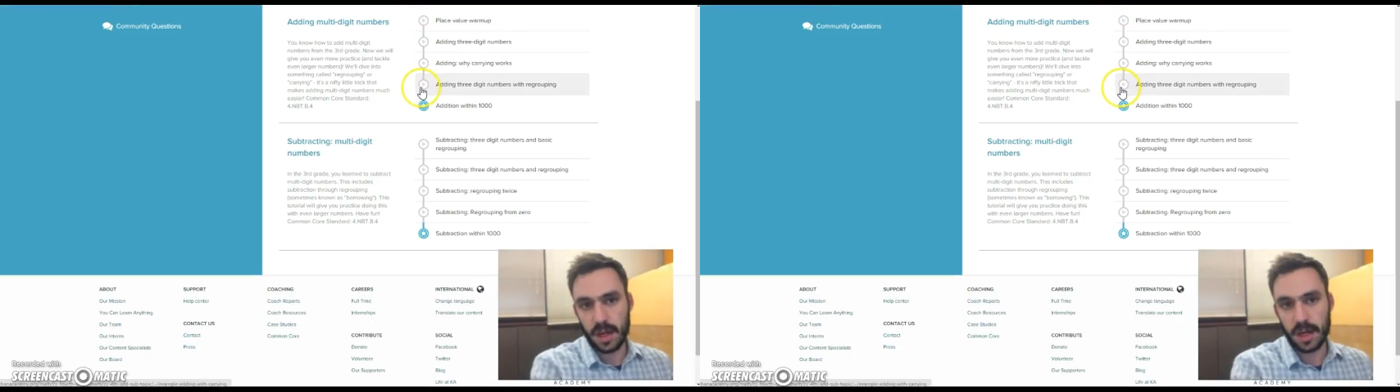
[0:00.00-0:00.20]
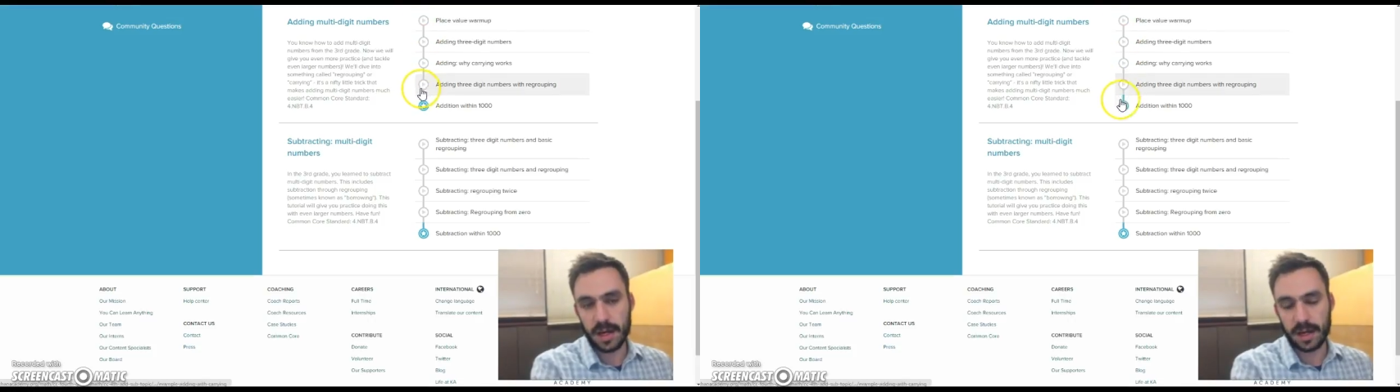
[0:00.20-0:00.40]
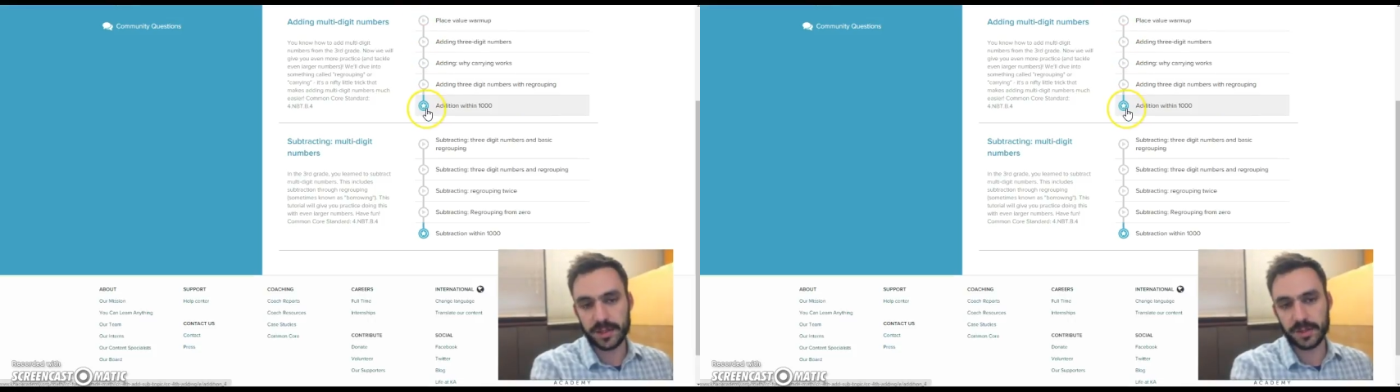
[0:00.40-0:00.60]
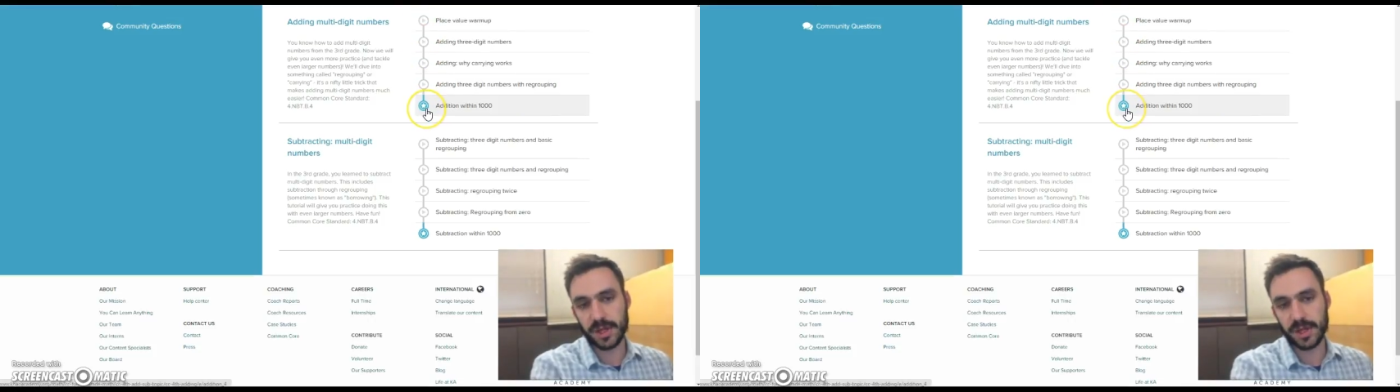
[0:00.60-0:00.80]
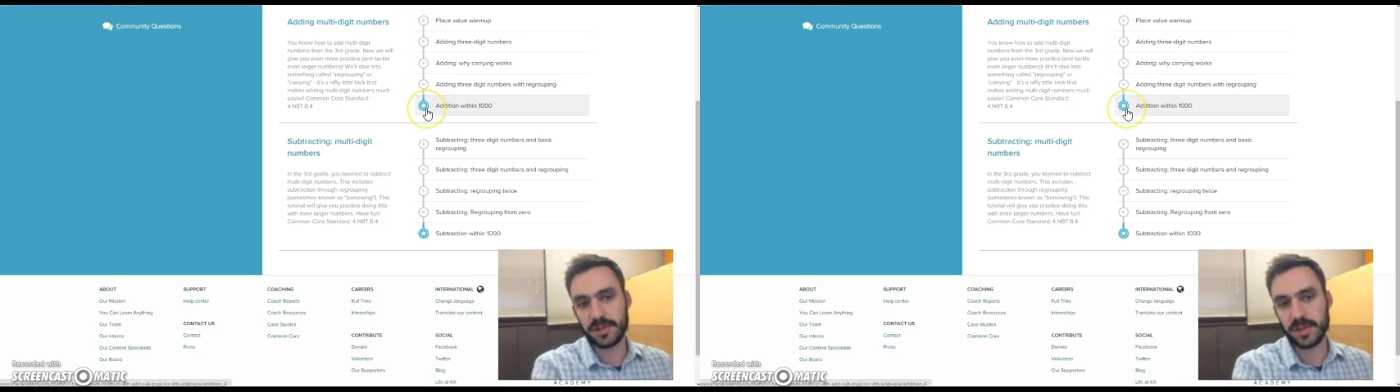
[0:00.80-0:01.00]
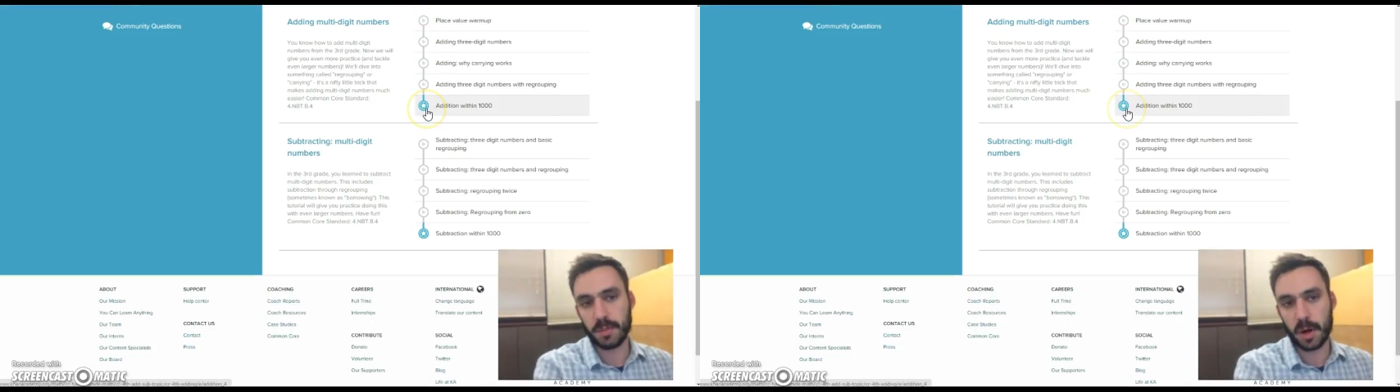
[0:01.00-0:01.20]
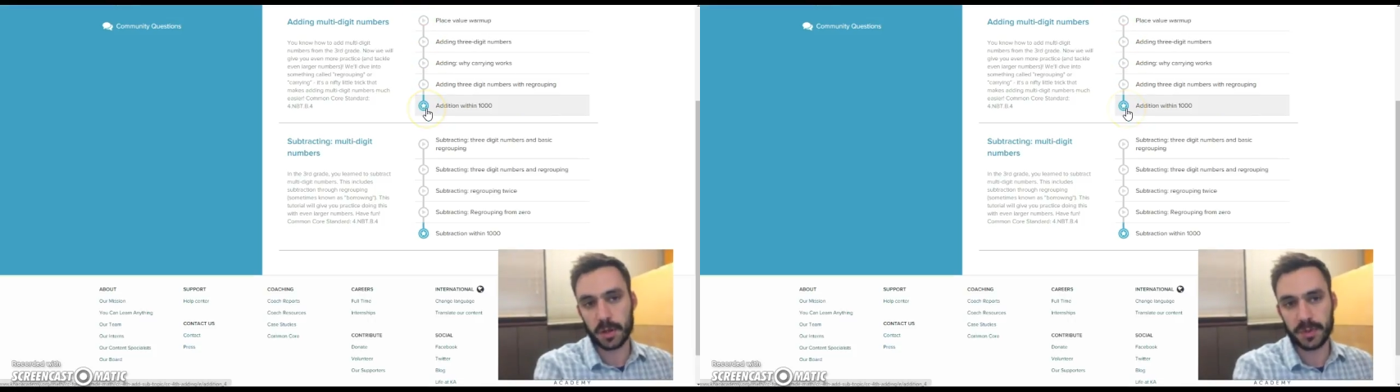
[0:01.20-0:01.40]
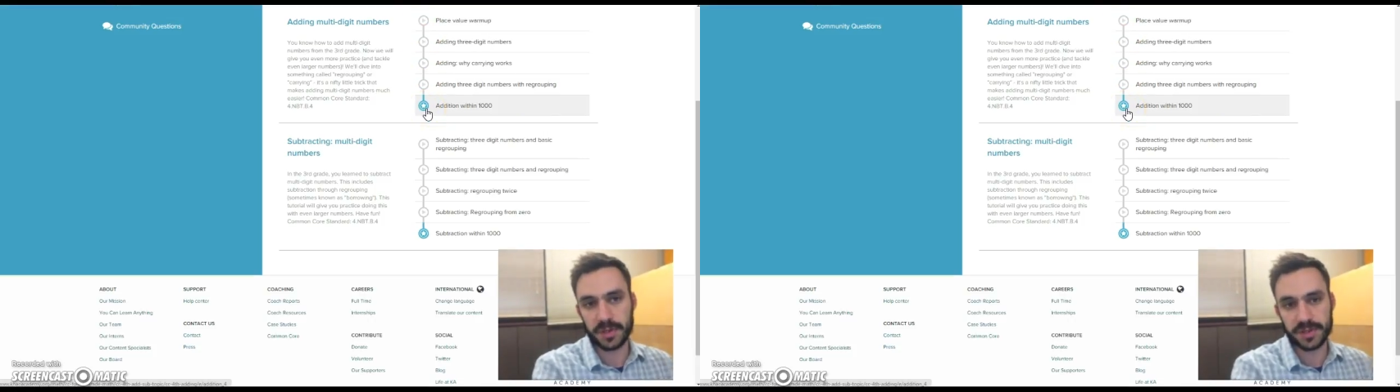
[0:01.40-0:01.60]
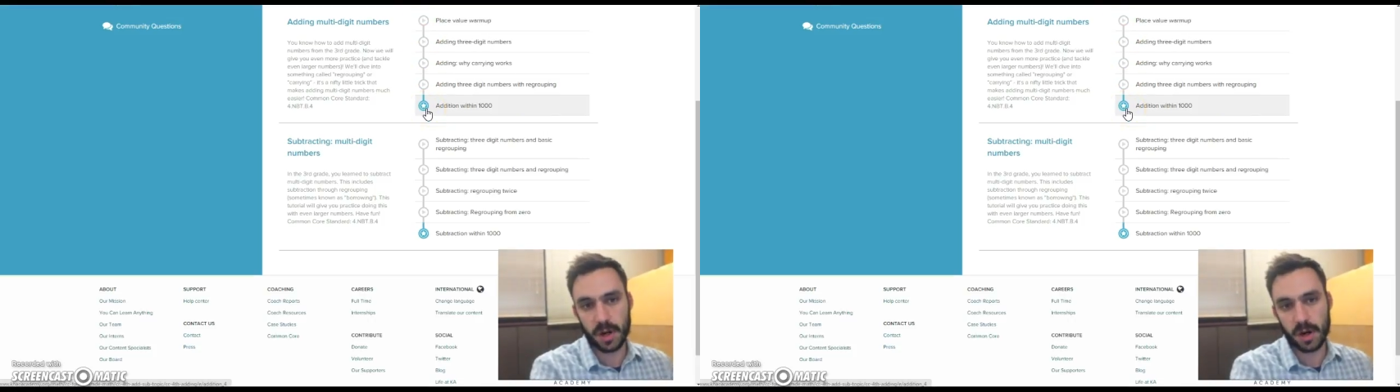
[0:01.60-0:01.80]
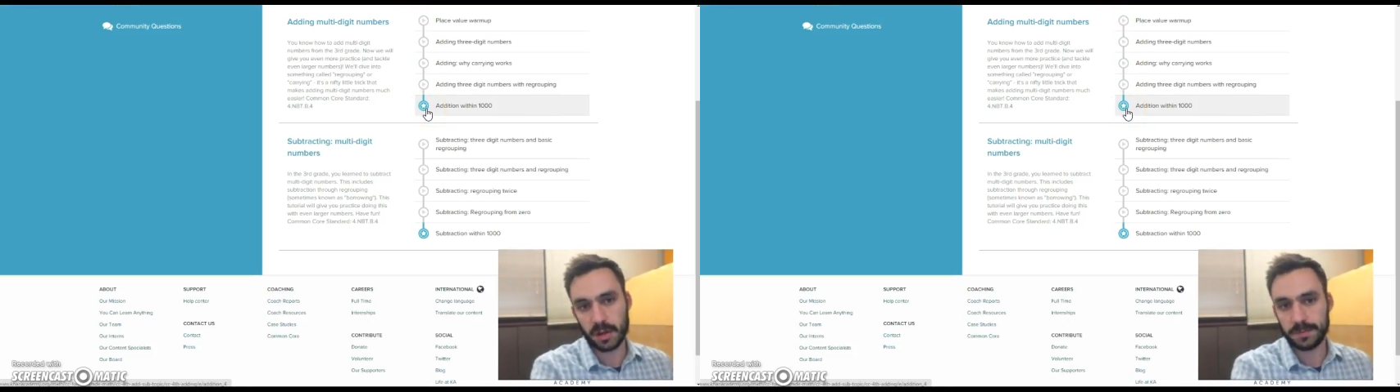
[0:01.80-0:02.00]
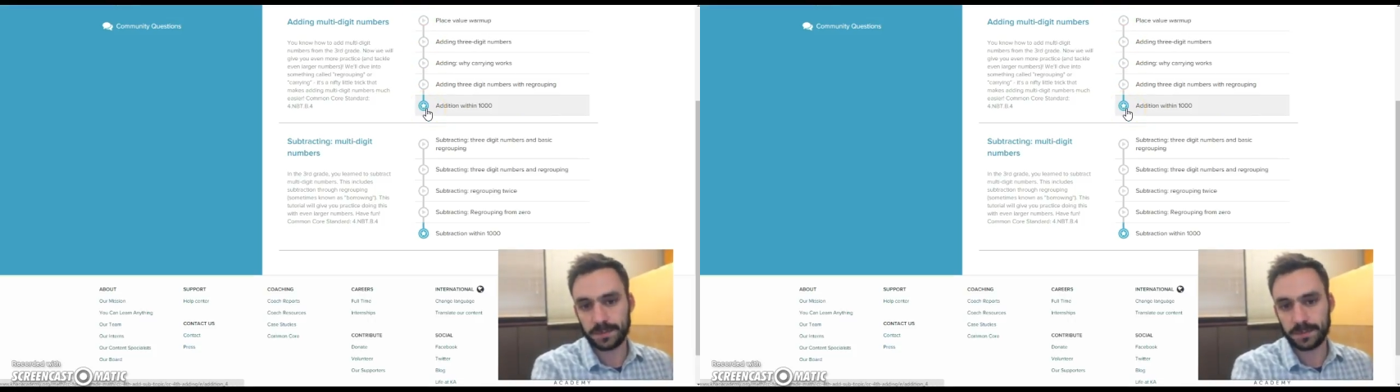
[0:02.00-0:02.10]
and exercises are marked with a star.